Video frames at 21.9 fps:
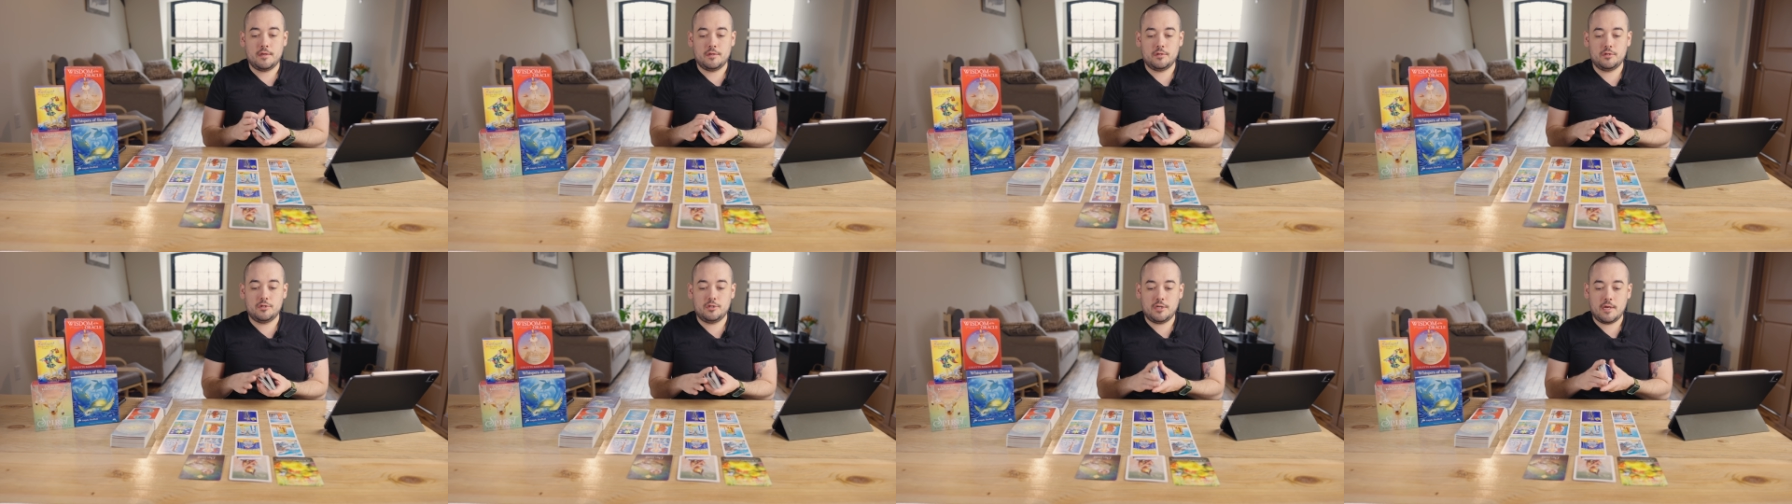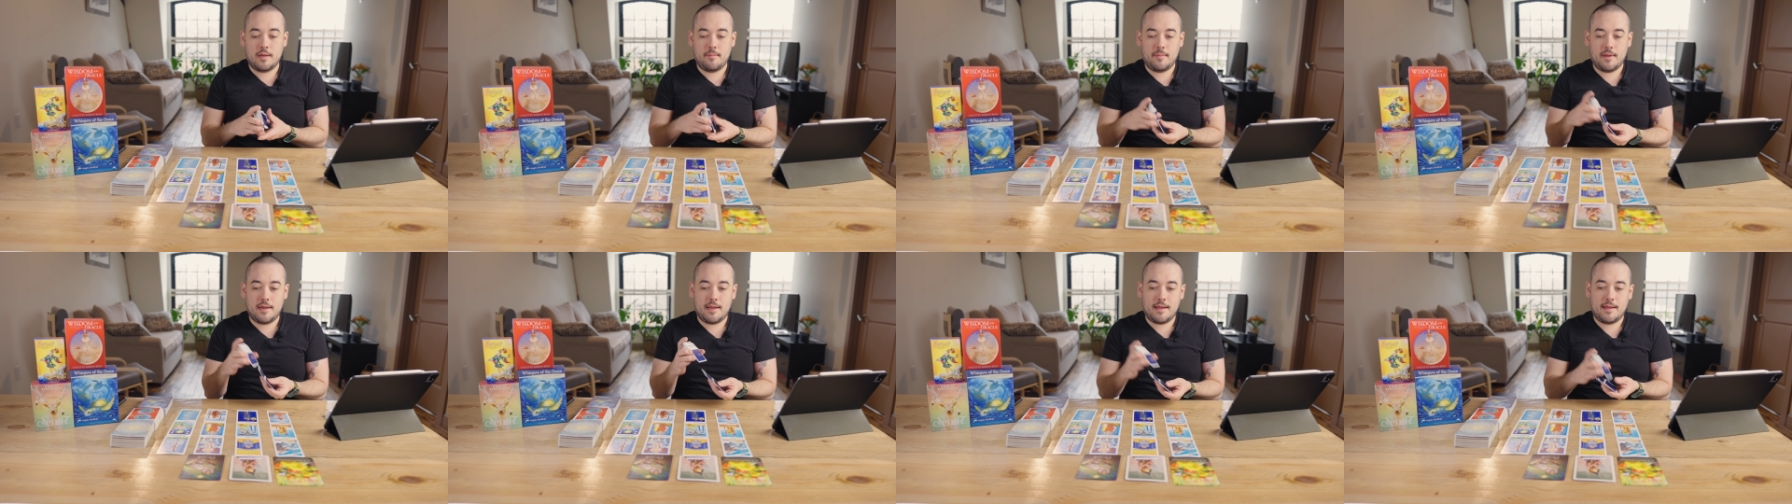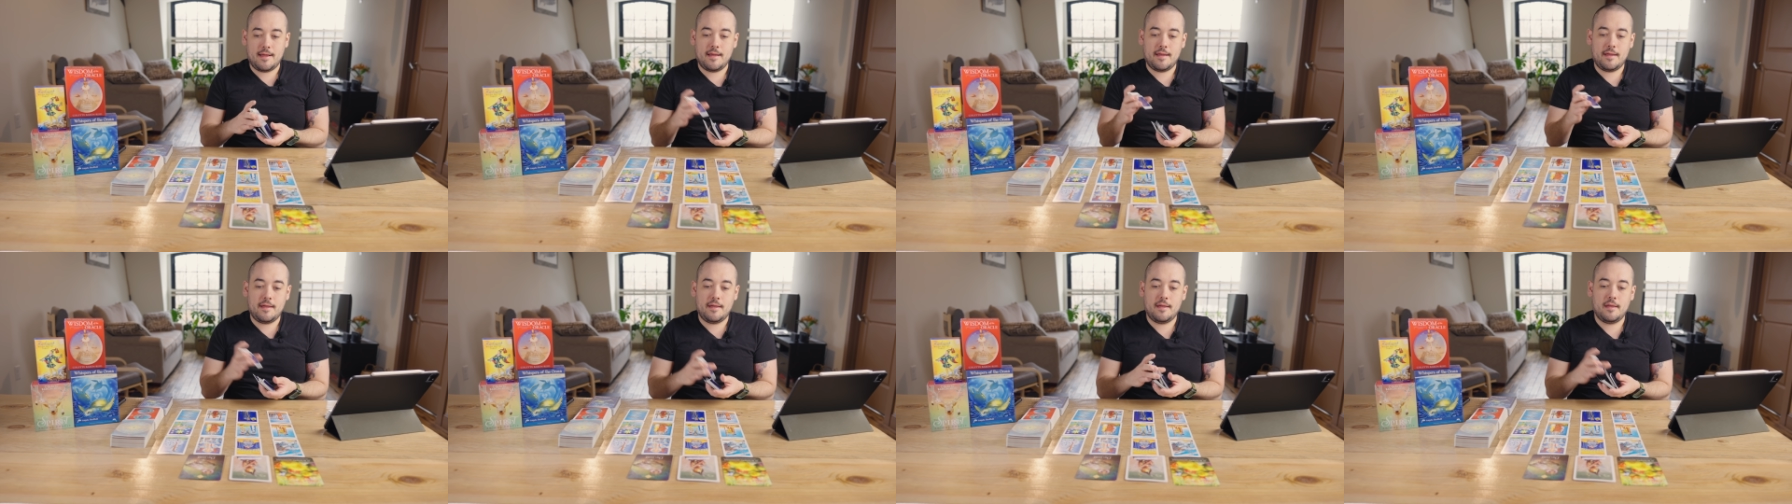
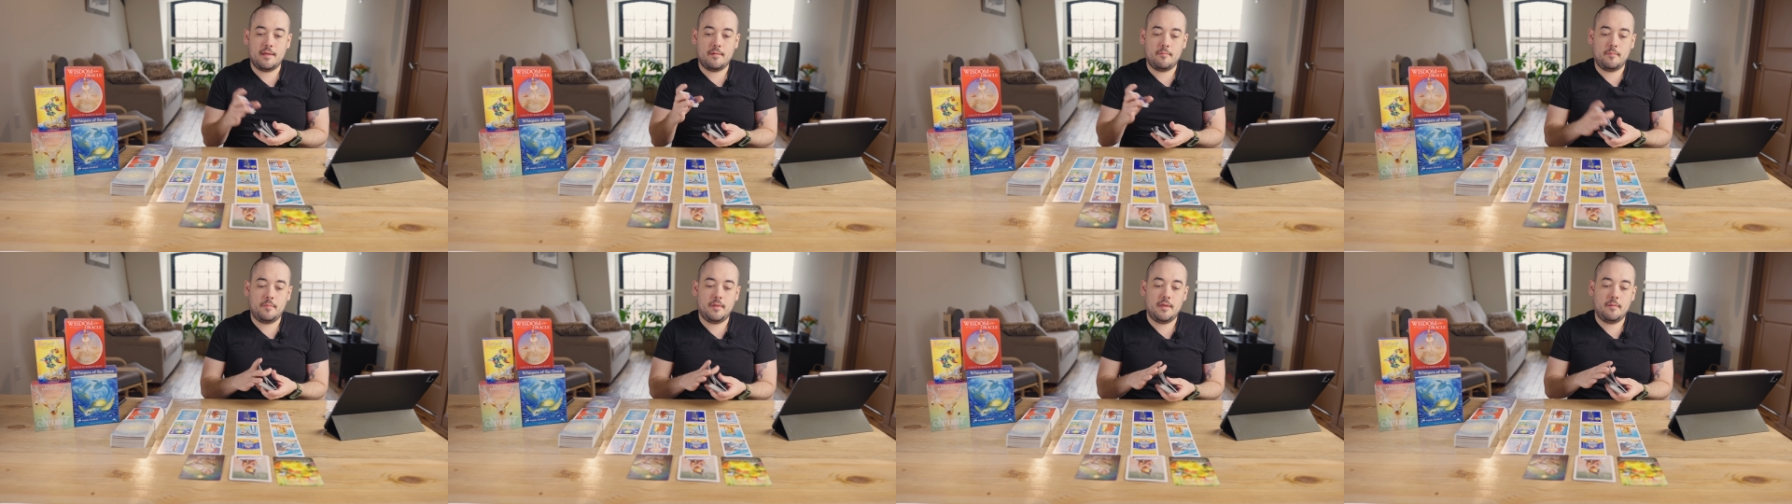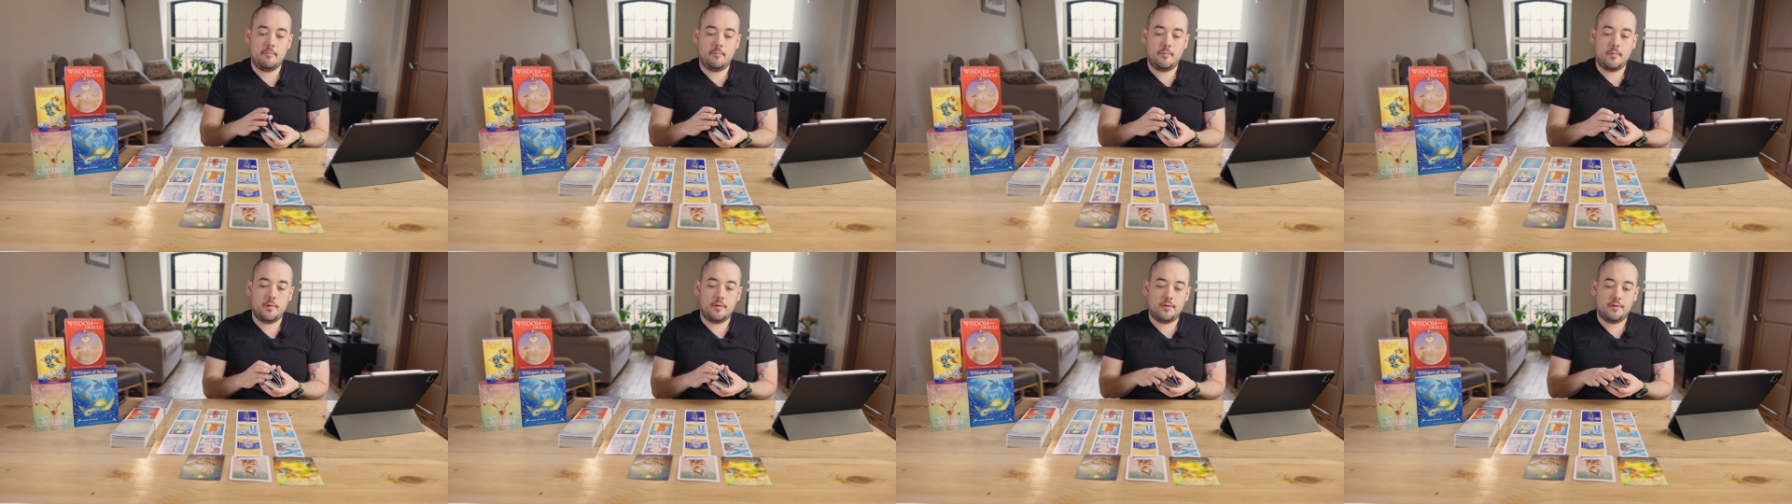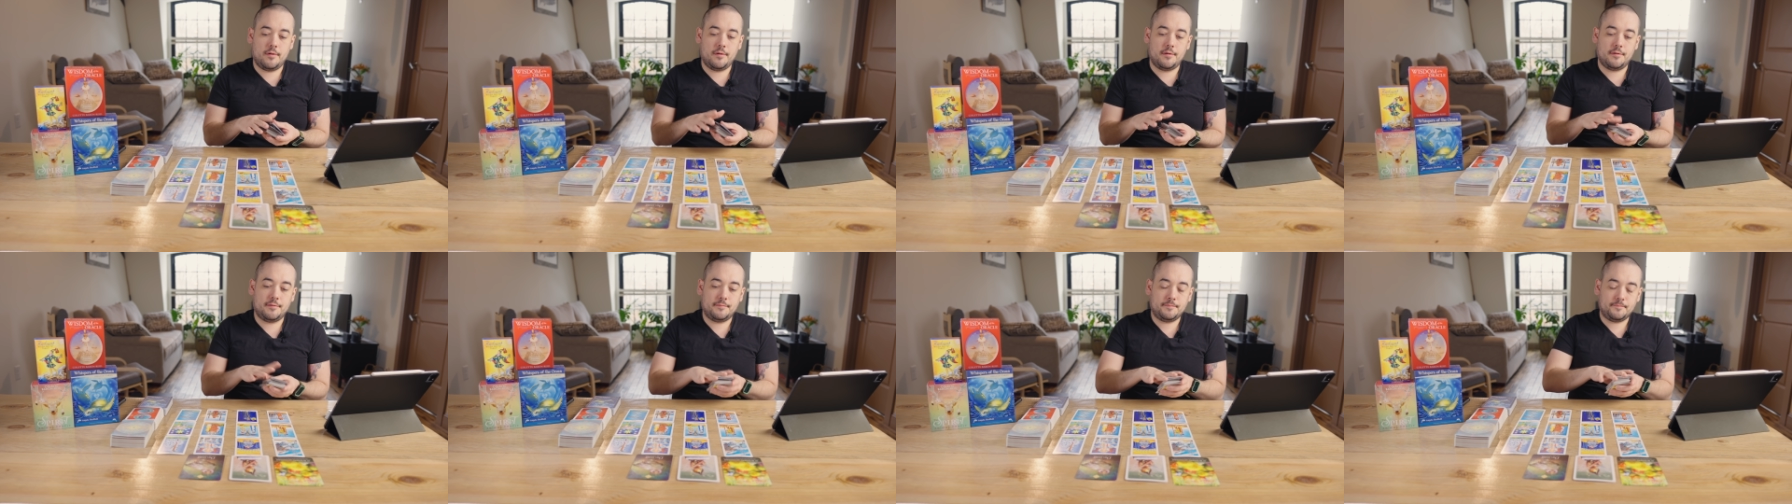Gemini
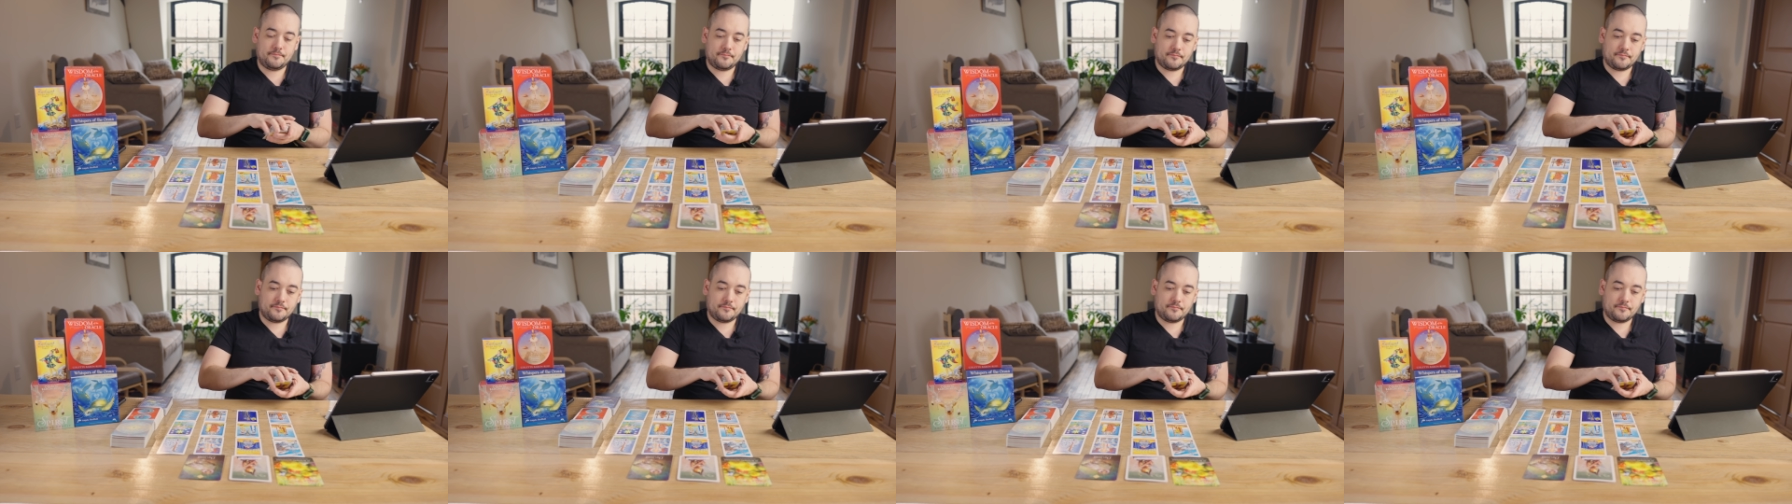people.